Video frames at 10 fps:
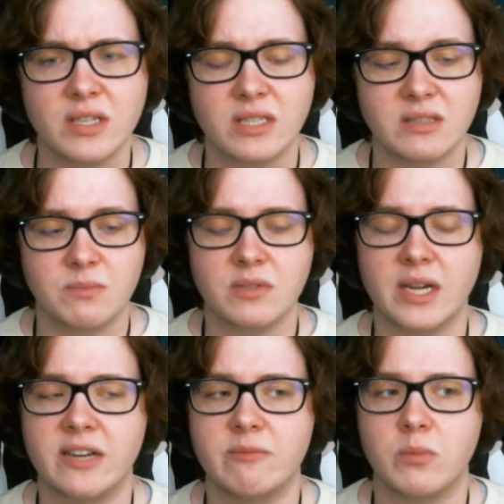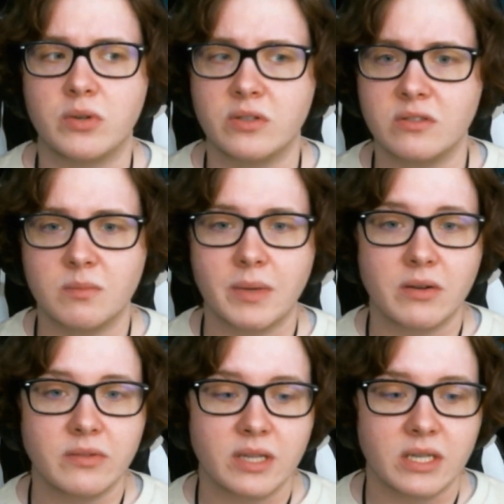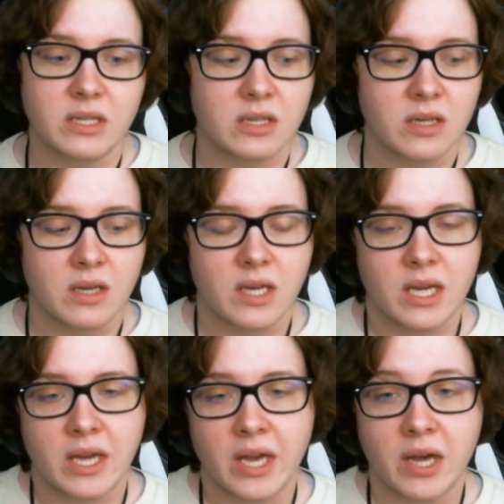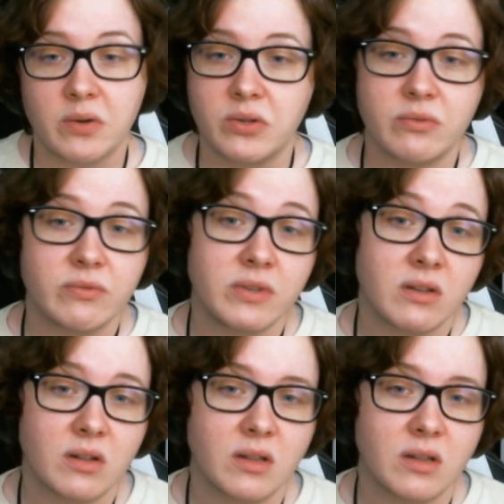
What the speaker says: It's kind of more just about like how you feel.